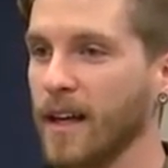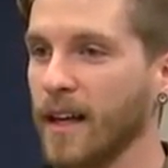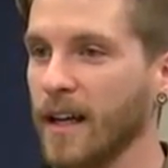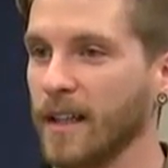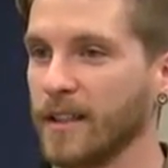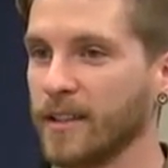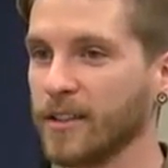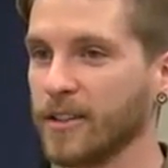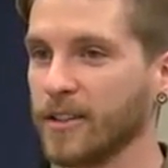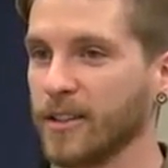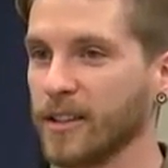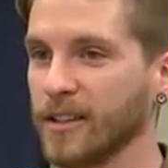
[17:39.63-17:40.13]

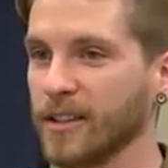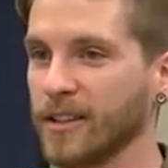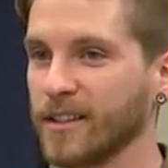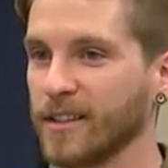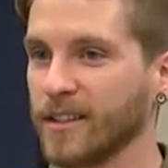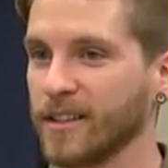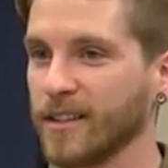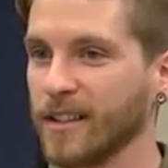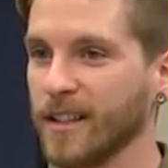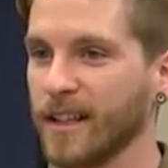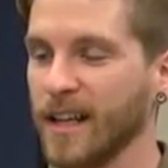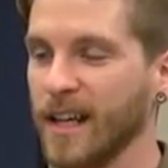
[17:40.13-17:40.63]
It's
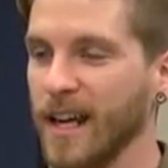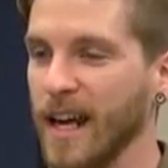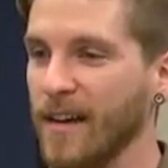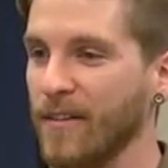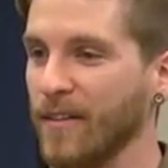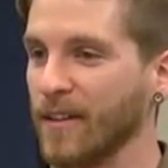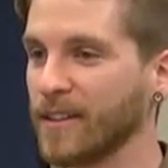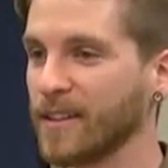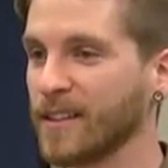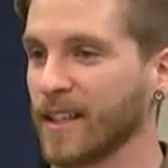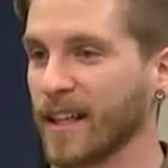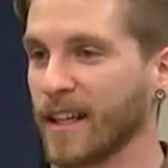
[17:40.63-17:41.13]
just
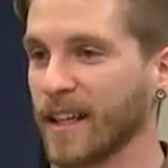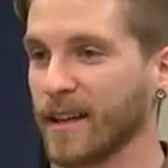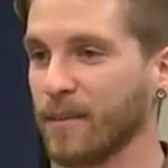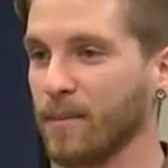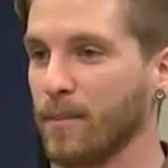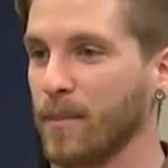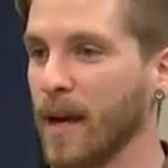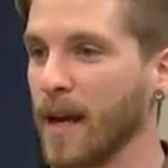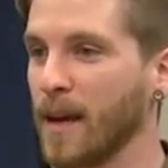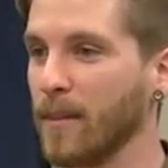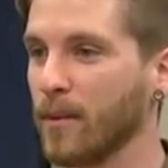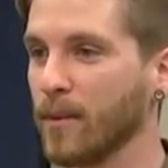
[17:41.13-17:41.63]
if it's
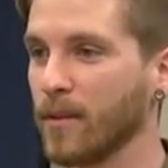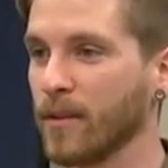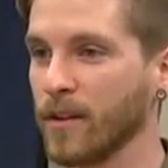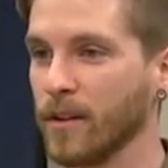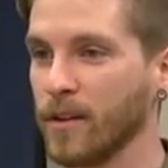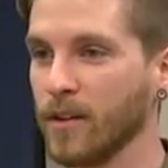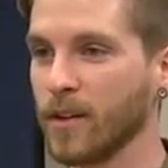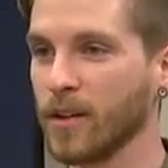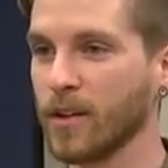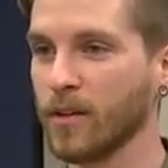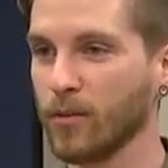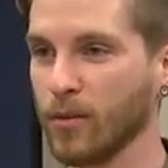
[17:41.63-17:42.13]
like paper that
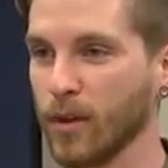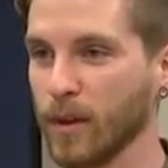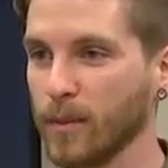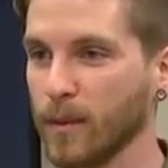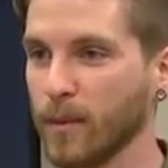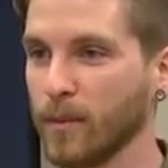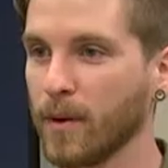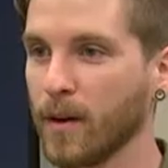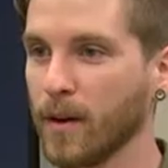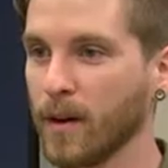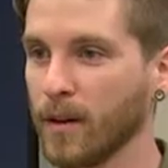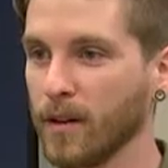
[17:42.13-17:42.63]
you can rip
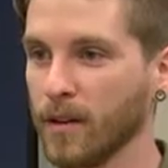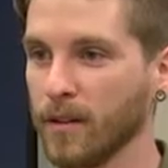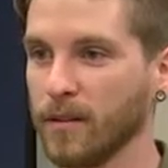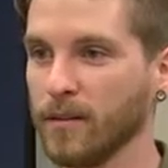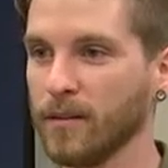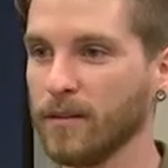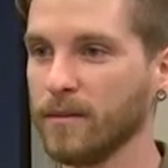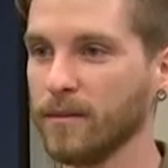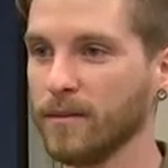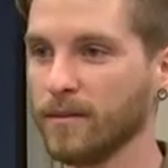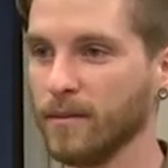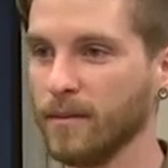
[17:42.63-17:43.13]

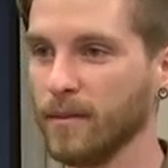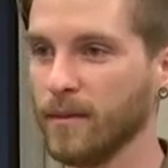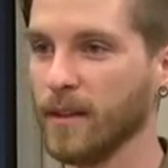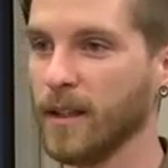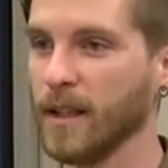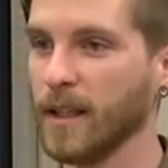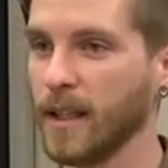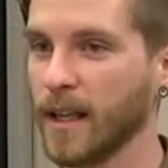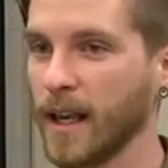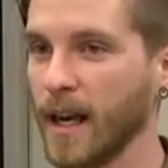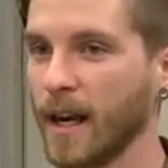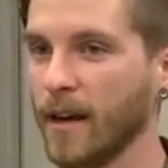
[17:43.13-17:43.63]
apart,
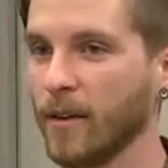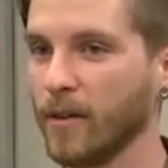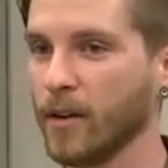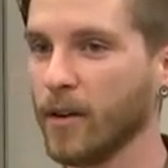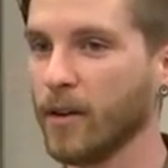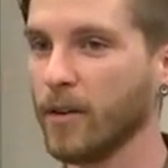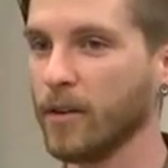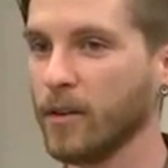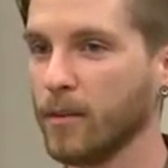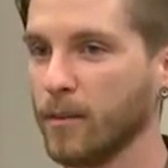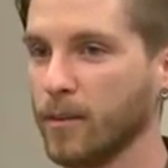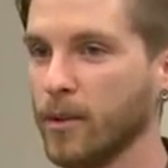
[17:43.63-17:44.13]
then yeah, it would
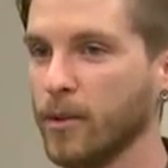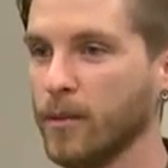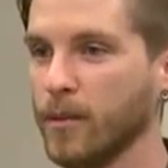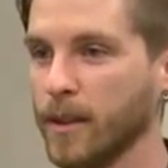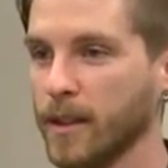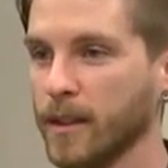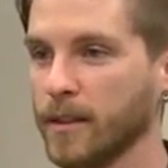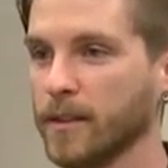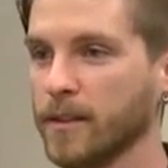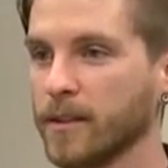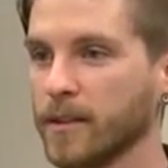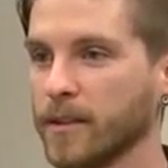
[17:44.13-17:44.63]
go in the blue
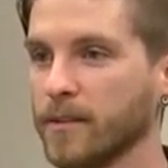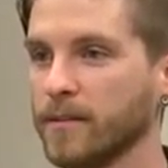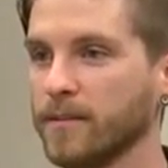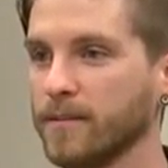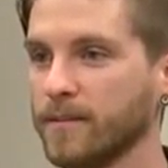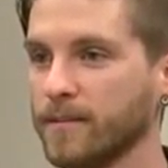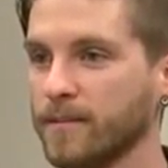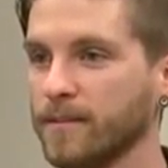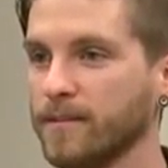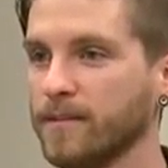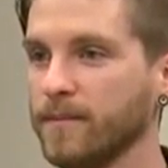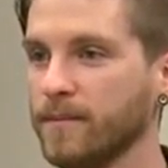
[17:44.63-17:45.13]
bins.
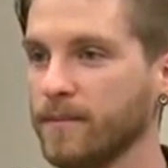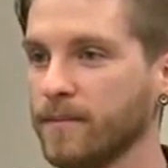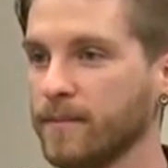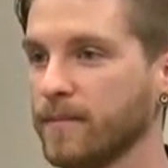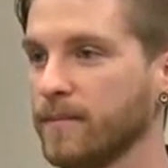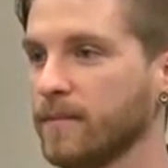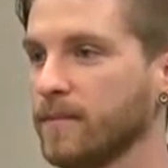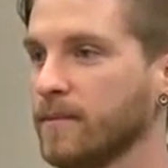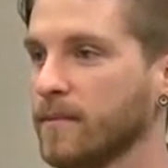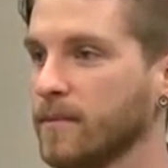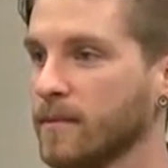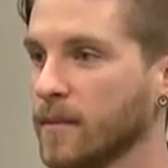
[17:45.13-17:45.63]

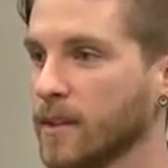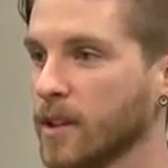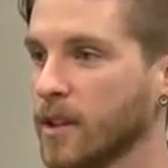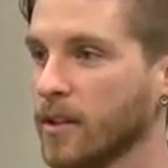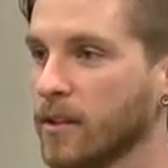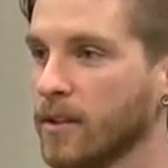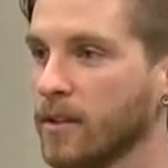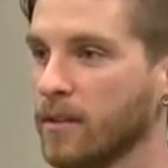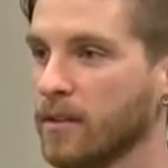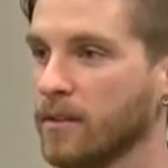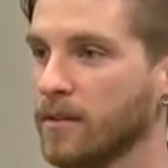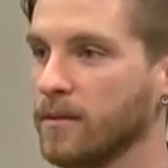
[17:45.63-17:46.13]

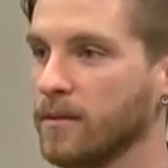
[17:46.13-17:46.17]
Kurt?